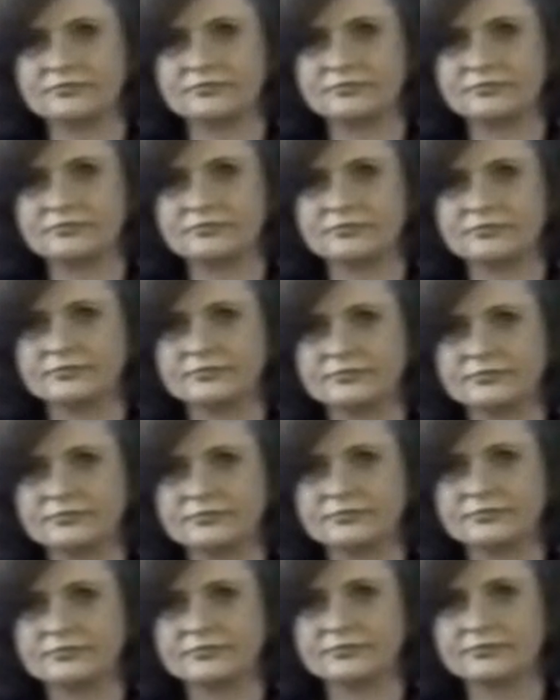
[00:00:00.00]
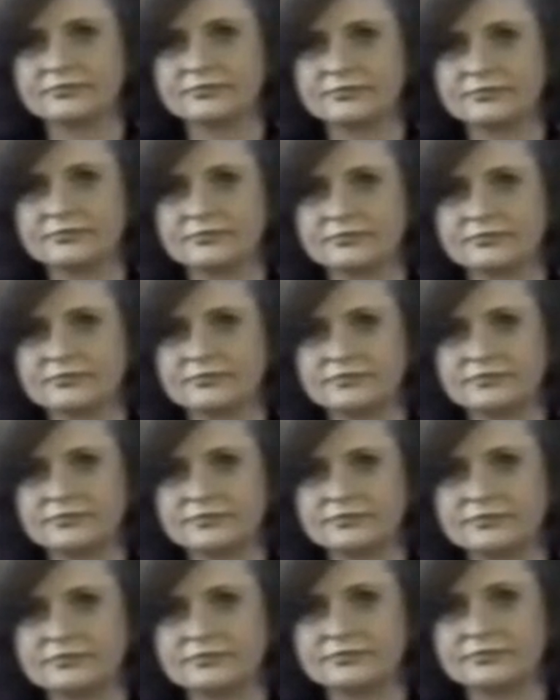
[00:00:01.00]

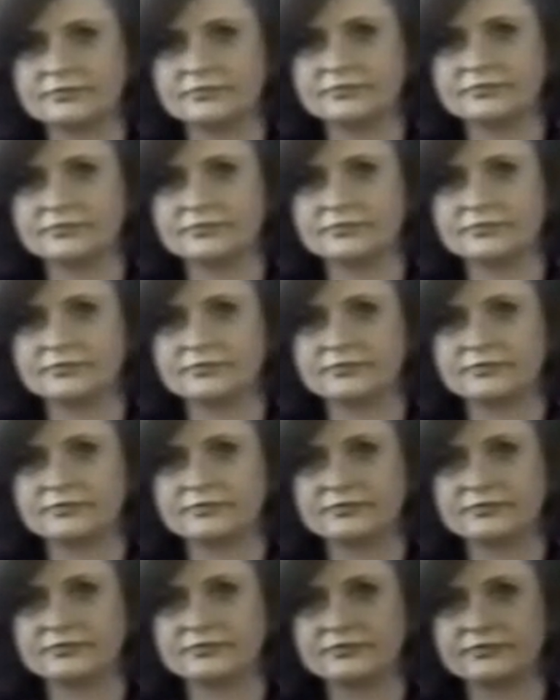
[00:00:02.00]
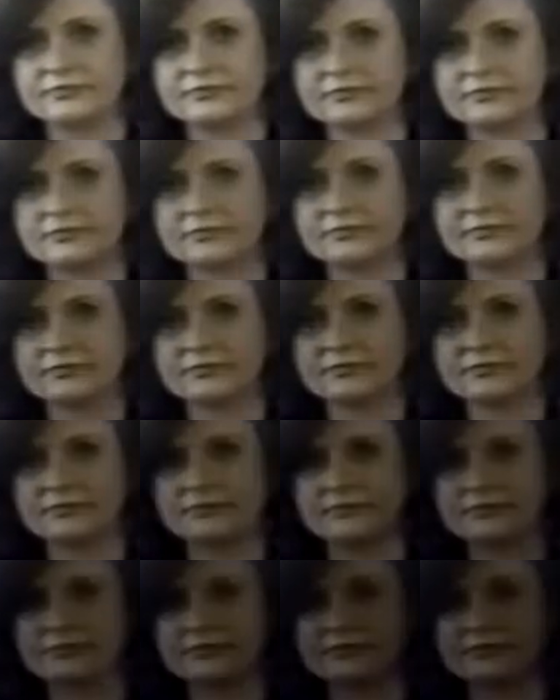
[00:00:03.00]
[no speech]